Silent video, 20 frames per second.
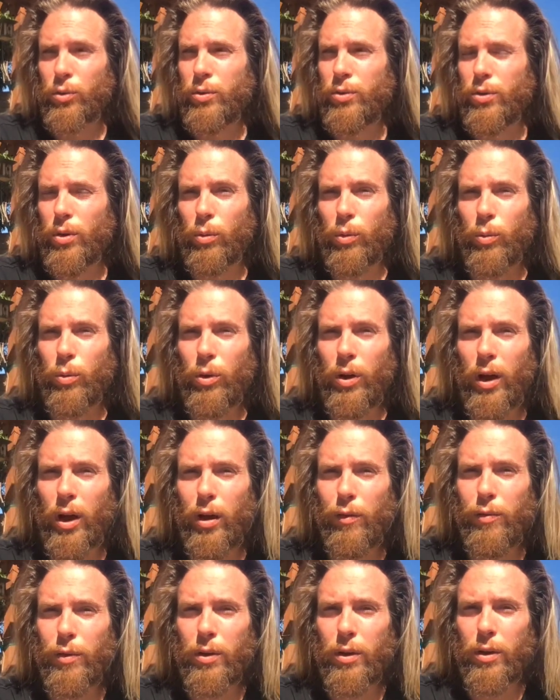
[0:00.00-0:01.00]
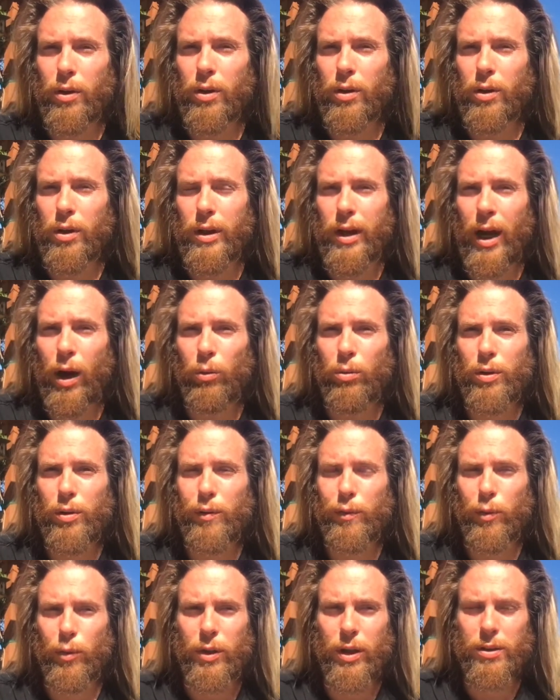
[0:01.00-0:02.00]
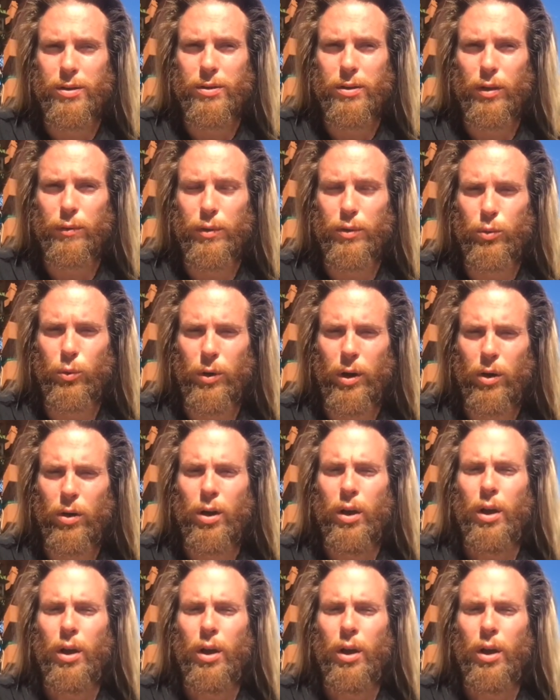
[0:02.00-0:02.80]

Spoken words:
so we will have an outlet for that stuff as well.